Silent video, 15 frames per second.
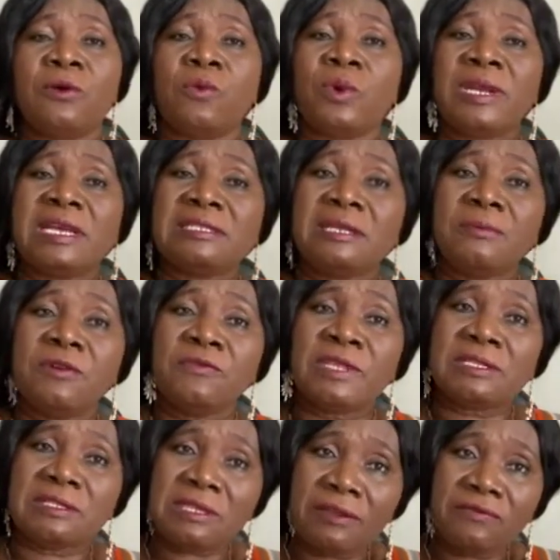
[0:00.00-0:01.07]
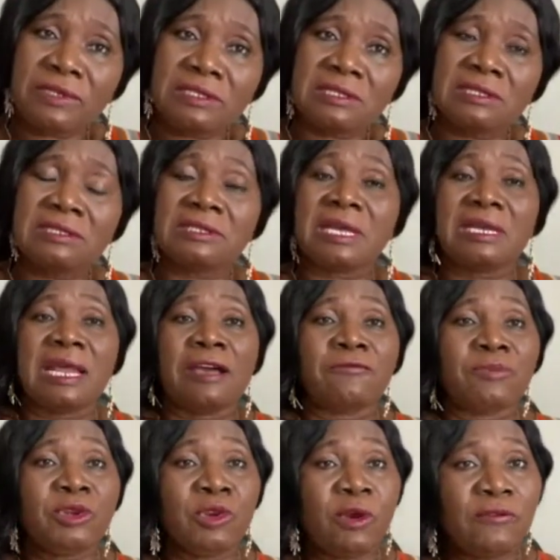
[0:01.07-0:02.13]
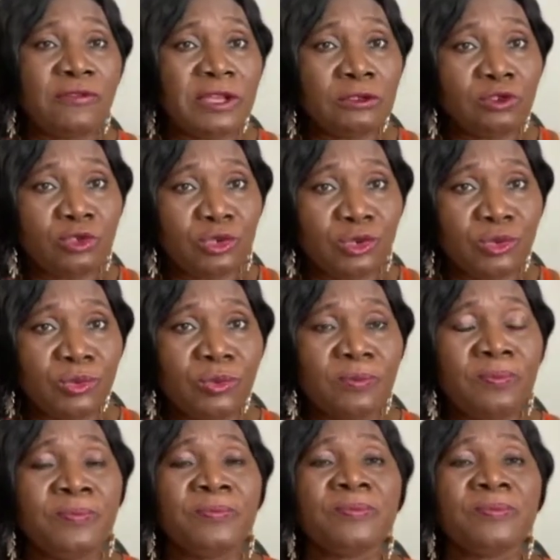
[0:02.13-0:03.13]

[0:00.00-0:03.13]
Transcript: what are some of the services that have been offered to you,